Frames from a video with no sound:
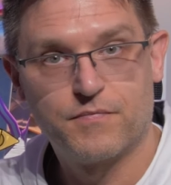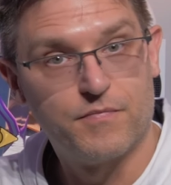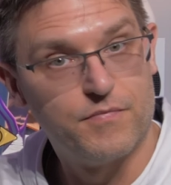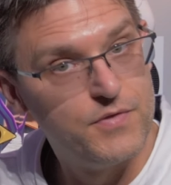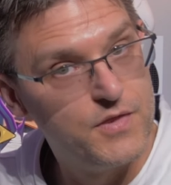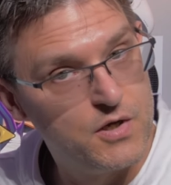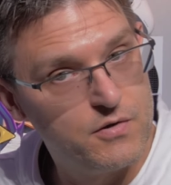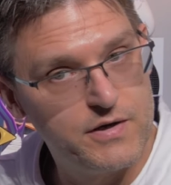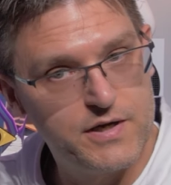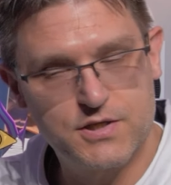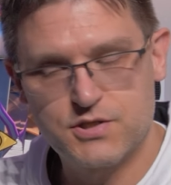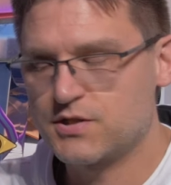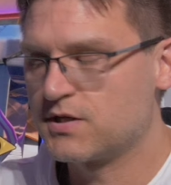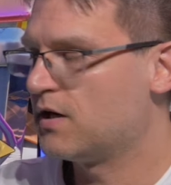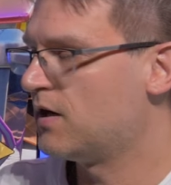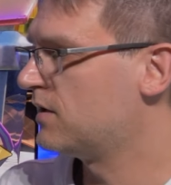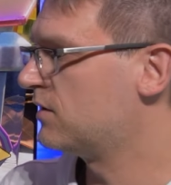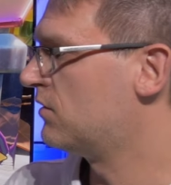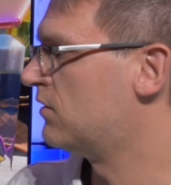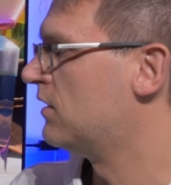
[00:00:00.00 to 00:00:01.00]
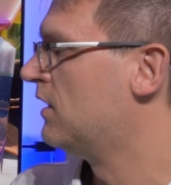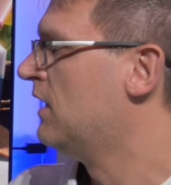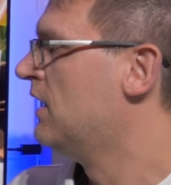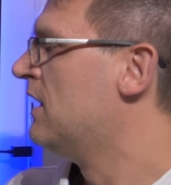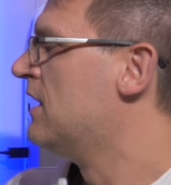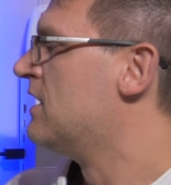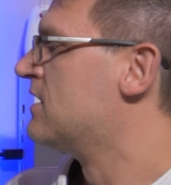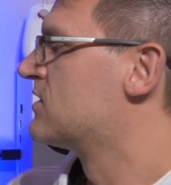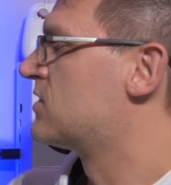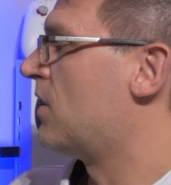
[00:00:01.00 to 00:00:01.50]
No HDR at all.
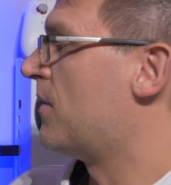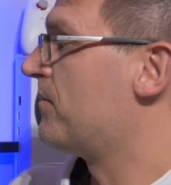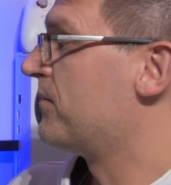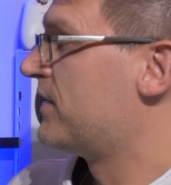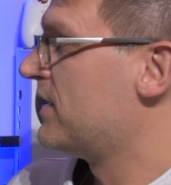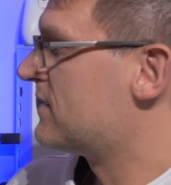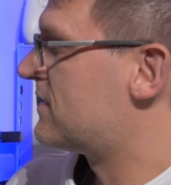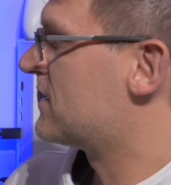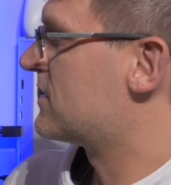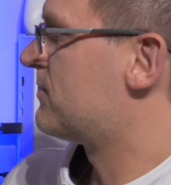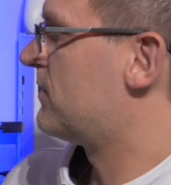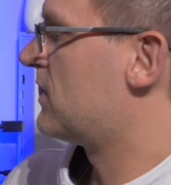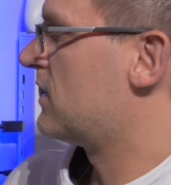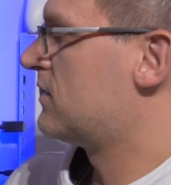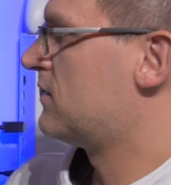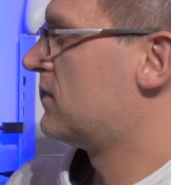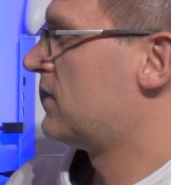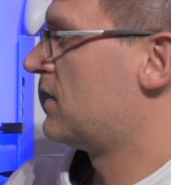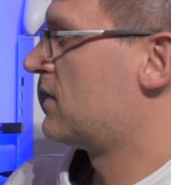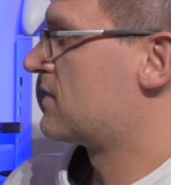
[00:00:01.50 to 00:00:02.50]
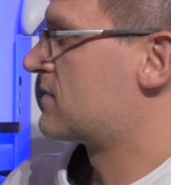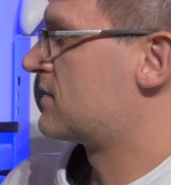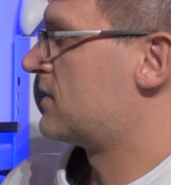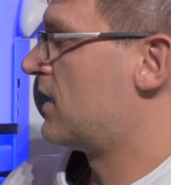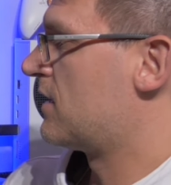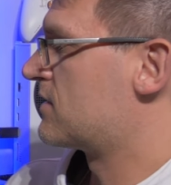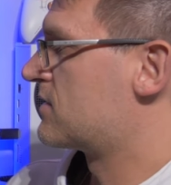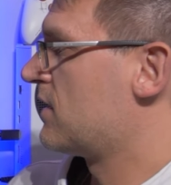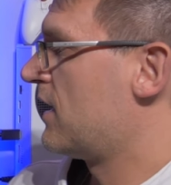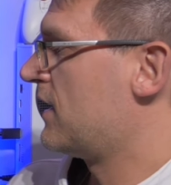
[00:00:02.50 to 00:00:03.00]
So this is what I don't
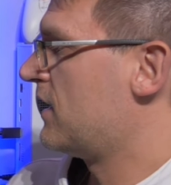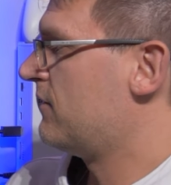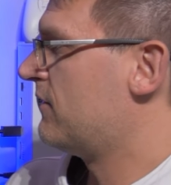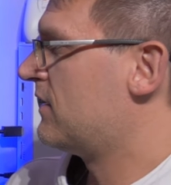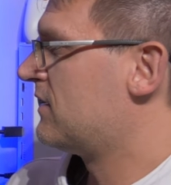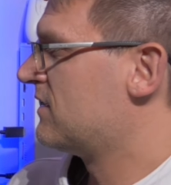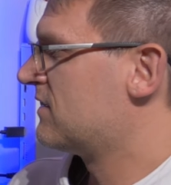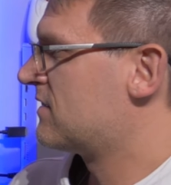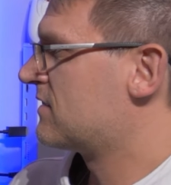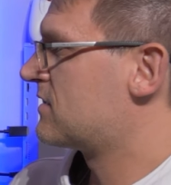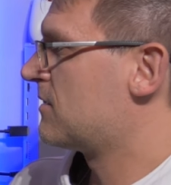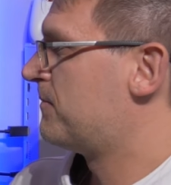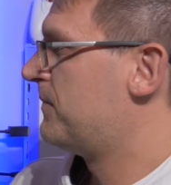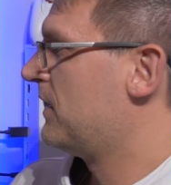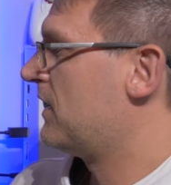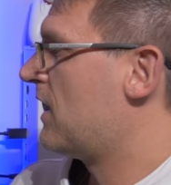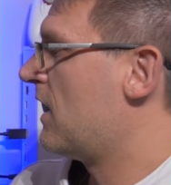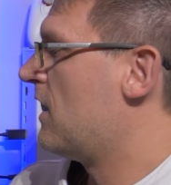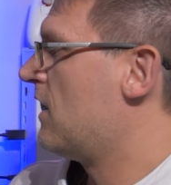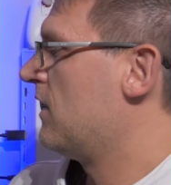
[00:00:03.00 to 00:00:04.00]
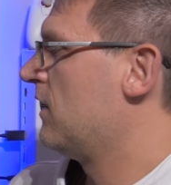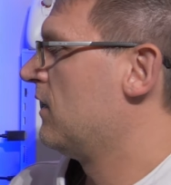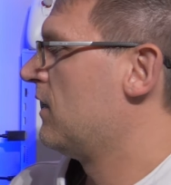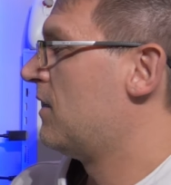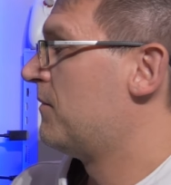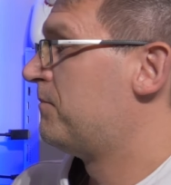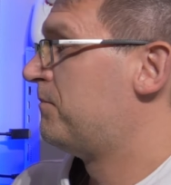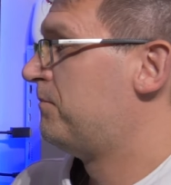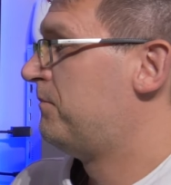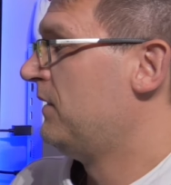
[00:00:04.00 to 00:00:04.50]
understand. So anyway, this is a big L,
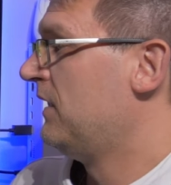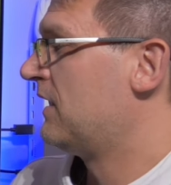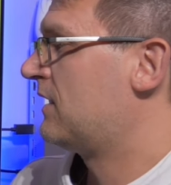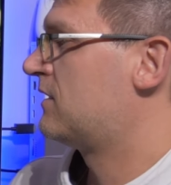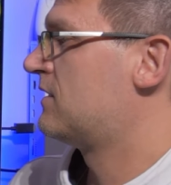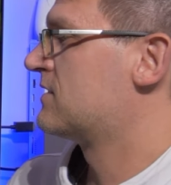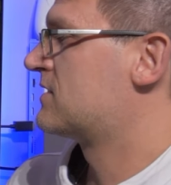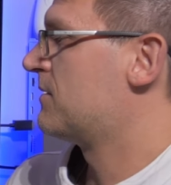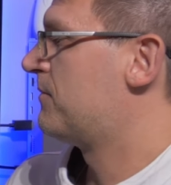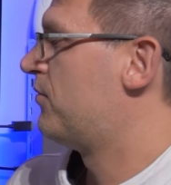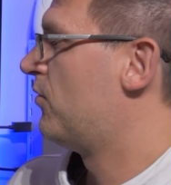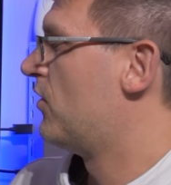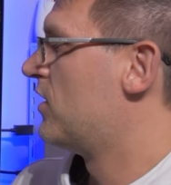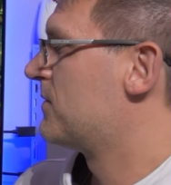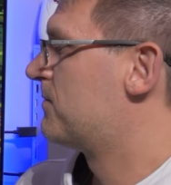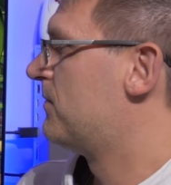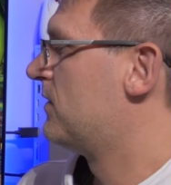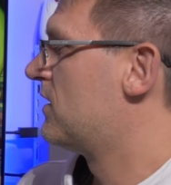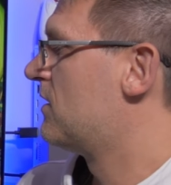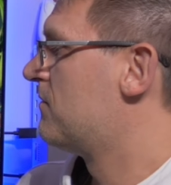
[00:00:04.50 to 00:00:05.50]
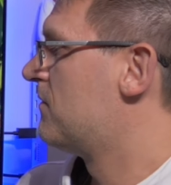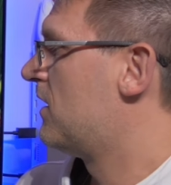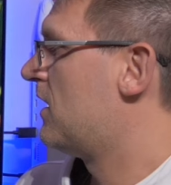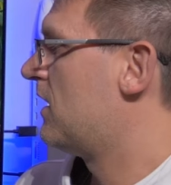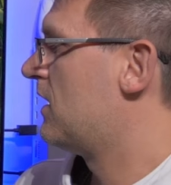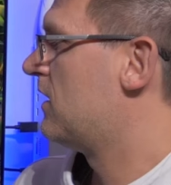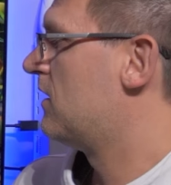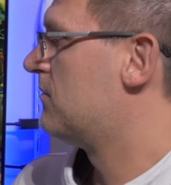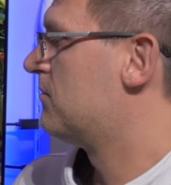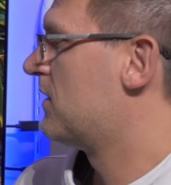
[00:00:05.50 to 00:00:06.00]
a big disappointment in
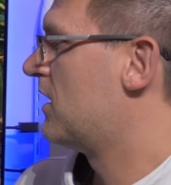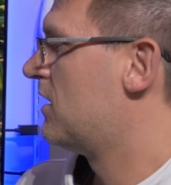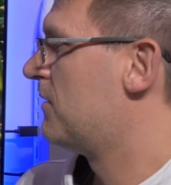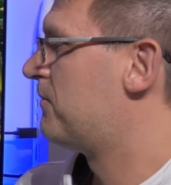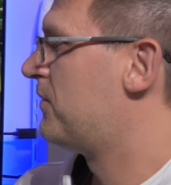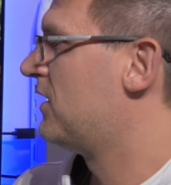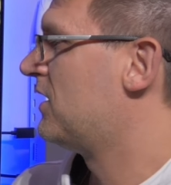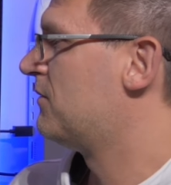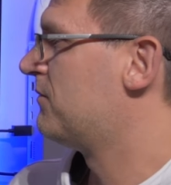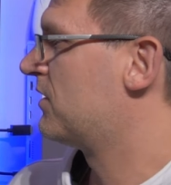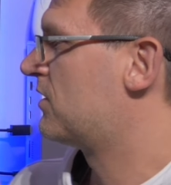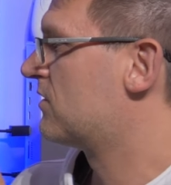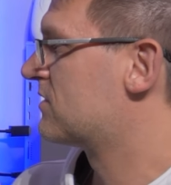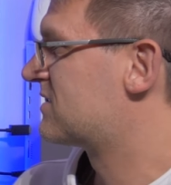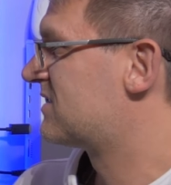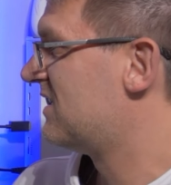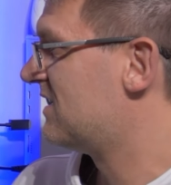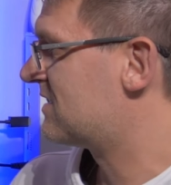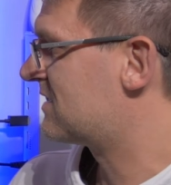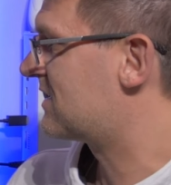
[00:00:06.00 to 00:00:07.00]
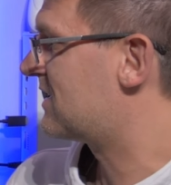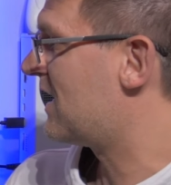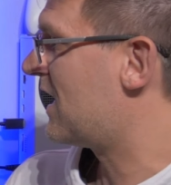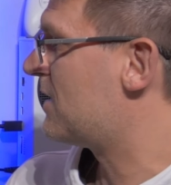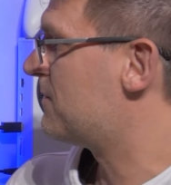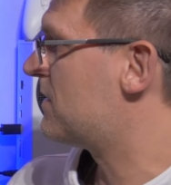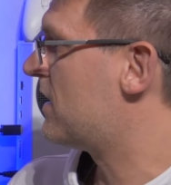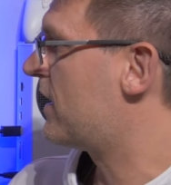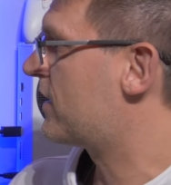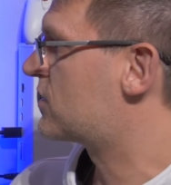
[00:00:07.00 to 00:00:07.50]
my opinion, because this
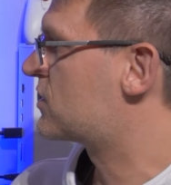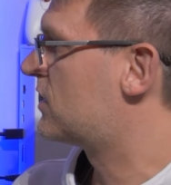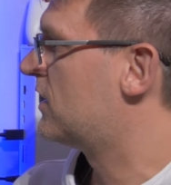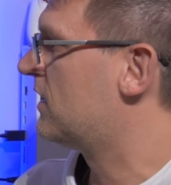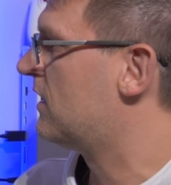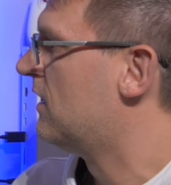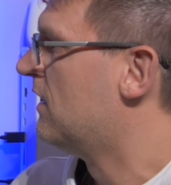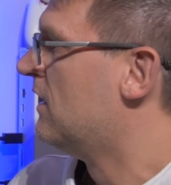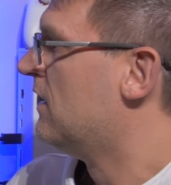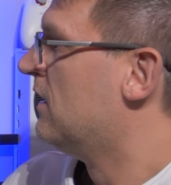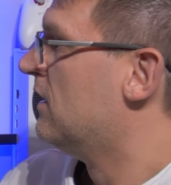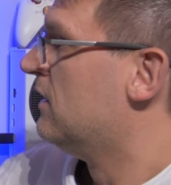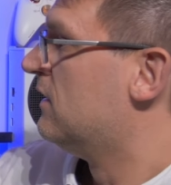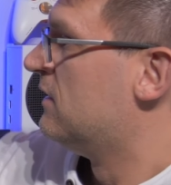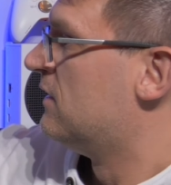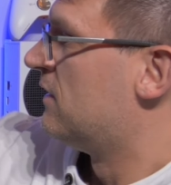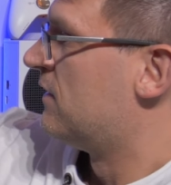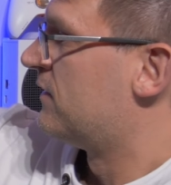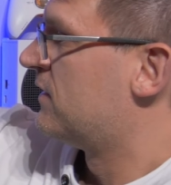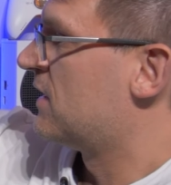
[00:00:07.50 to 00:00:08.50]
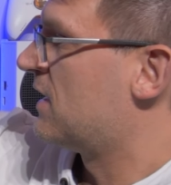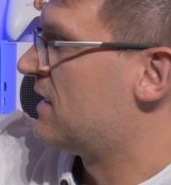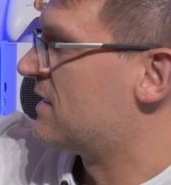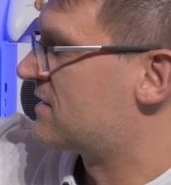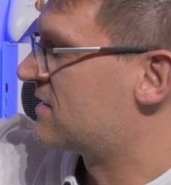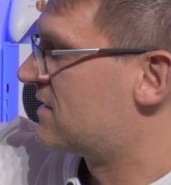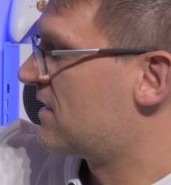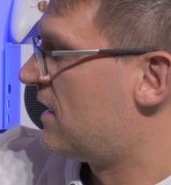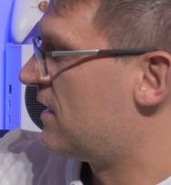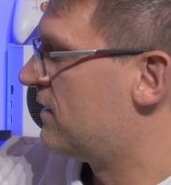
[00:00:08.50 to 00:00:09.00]
game actually, nice
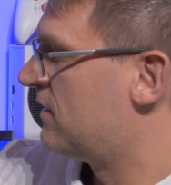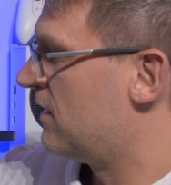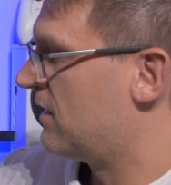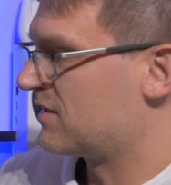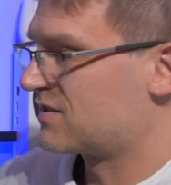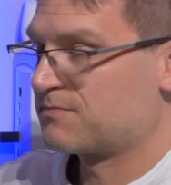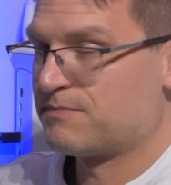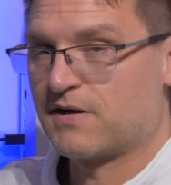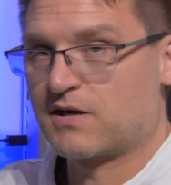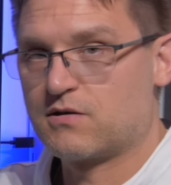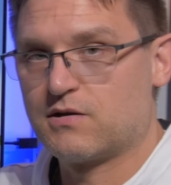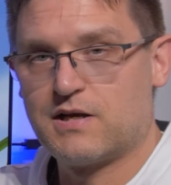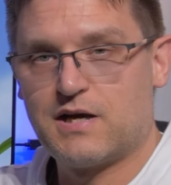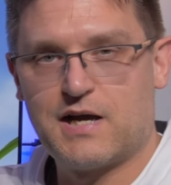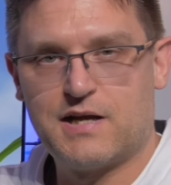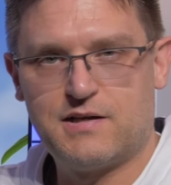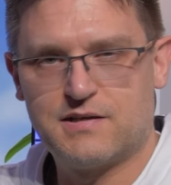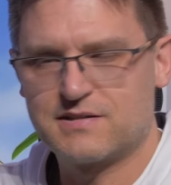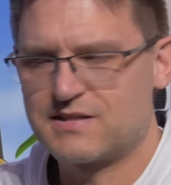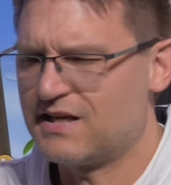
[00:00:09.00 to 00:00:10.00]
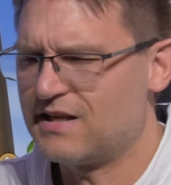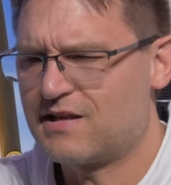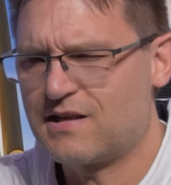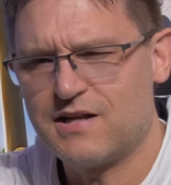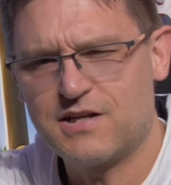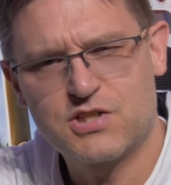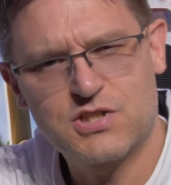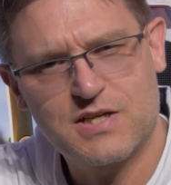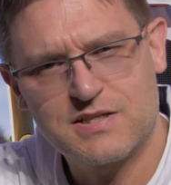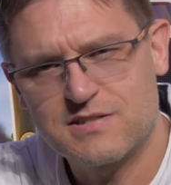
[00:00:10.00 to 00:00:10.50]
sun and specular highlights,
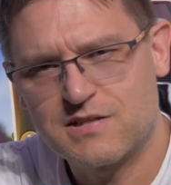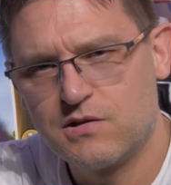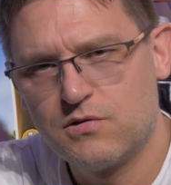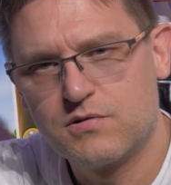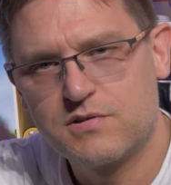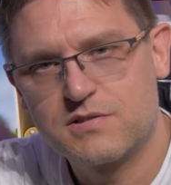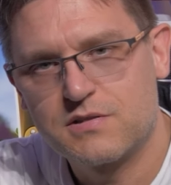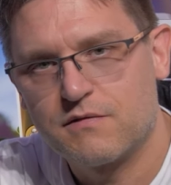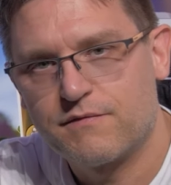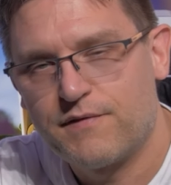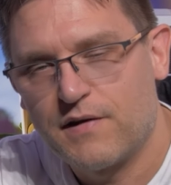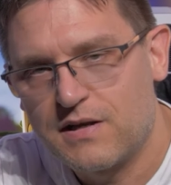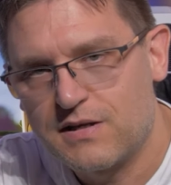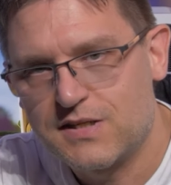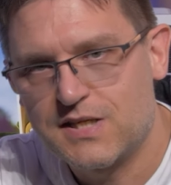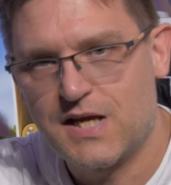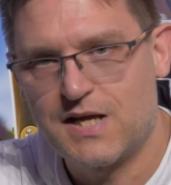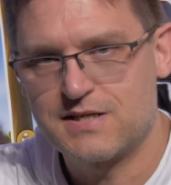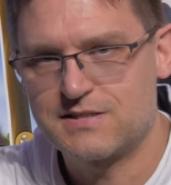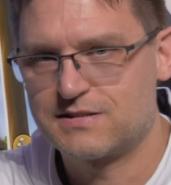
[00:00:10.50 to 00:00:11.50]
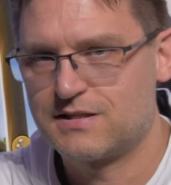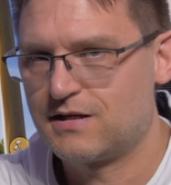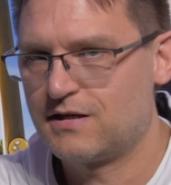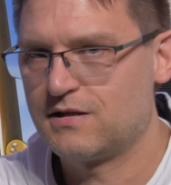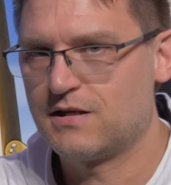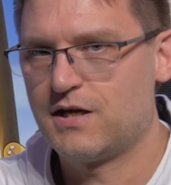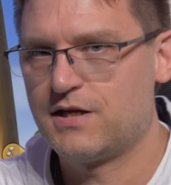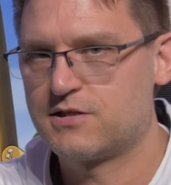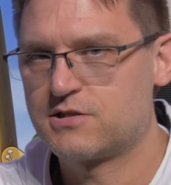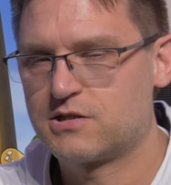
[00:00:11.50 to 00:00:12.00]
it just looks fantastic
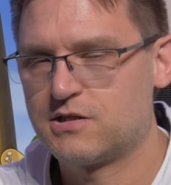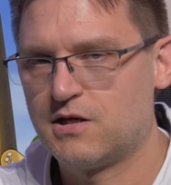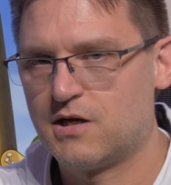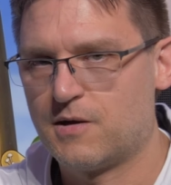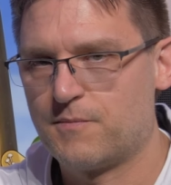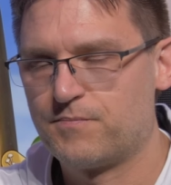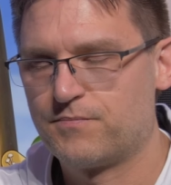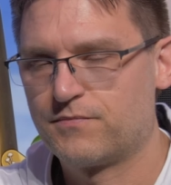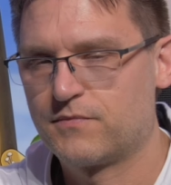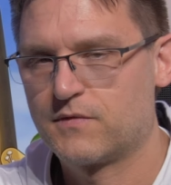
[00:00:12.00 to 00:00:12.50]
in HDR.